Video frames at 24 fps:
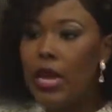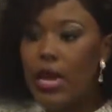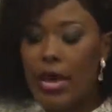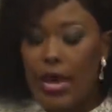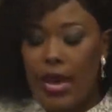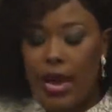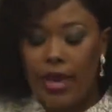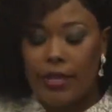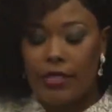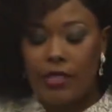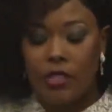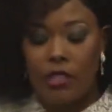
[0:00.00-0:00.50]

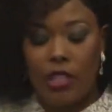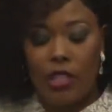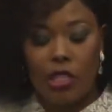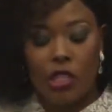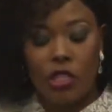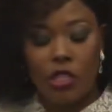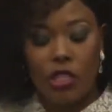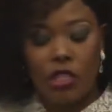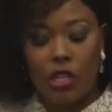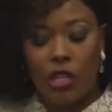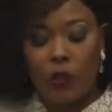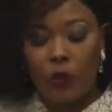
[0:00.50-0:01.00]
As a
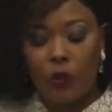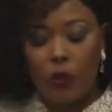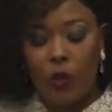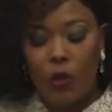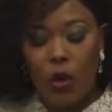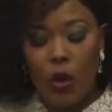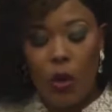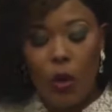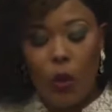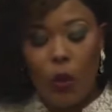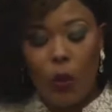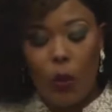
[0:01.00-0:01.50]
nation,
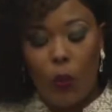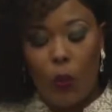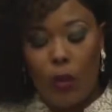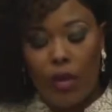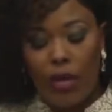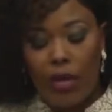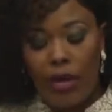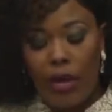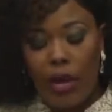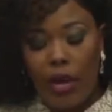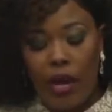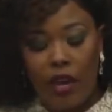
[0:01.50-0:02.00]

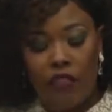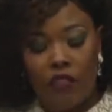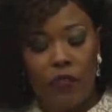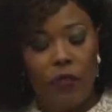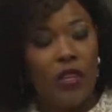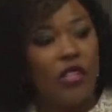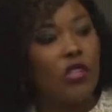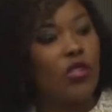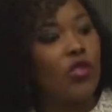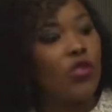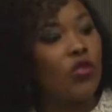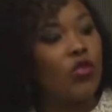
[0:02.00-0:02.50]
we have
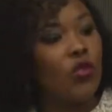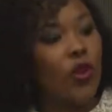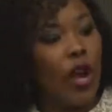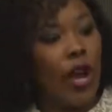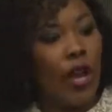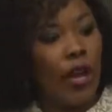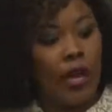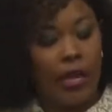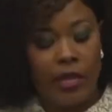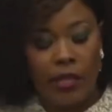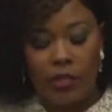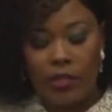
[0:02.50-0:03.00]
made
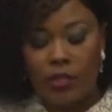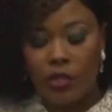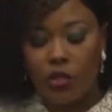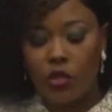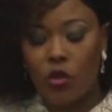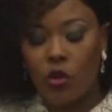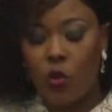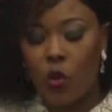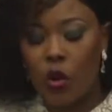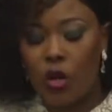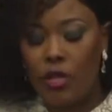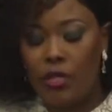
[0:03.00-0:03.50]
strides
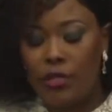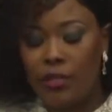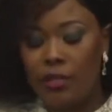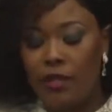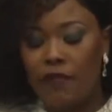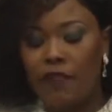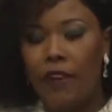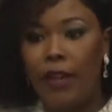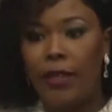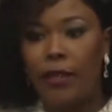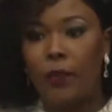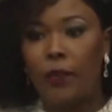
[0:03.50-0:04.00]
towards
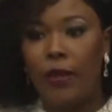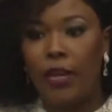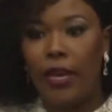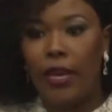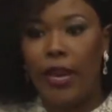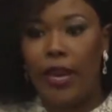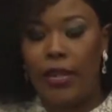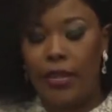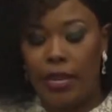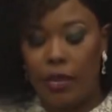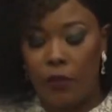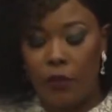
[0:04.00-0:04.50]

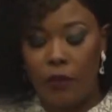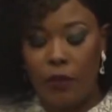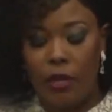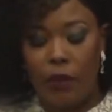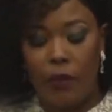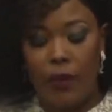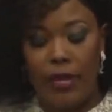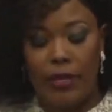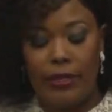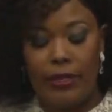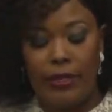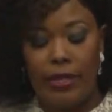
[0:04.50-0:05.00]
developing and
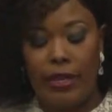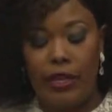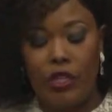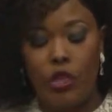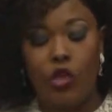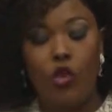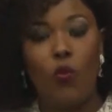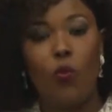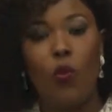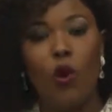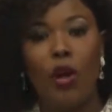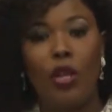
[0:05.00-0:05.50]
implementing
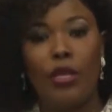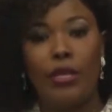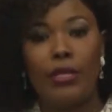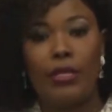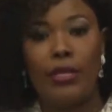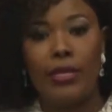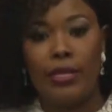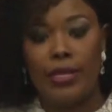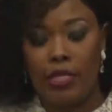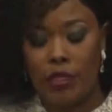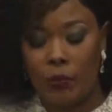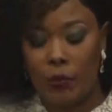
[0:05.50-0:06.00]
new
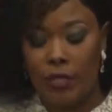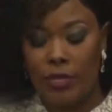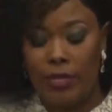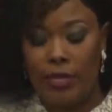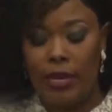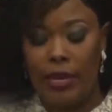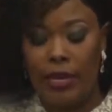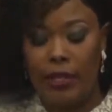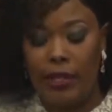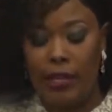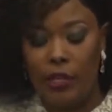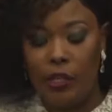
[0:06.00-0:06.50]
policies
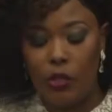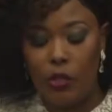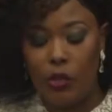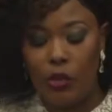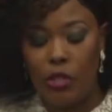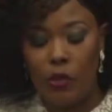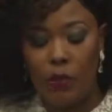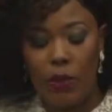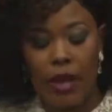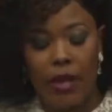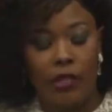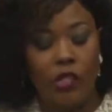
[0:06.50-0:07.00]
pertaining to
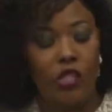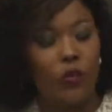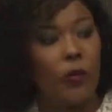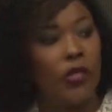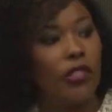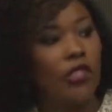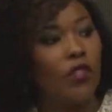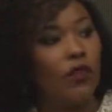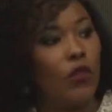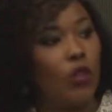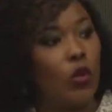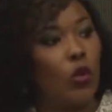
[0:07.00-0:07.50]
the
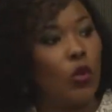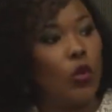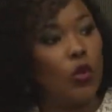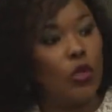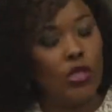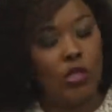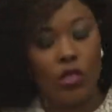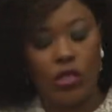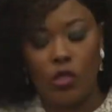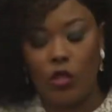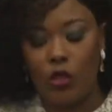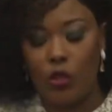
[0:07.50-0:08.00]
management of the
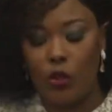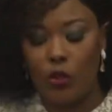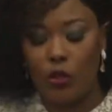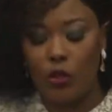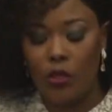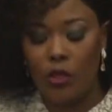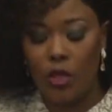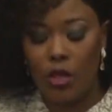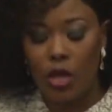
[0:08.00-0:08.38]
coastal zone.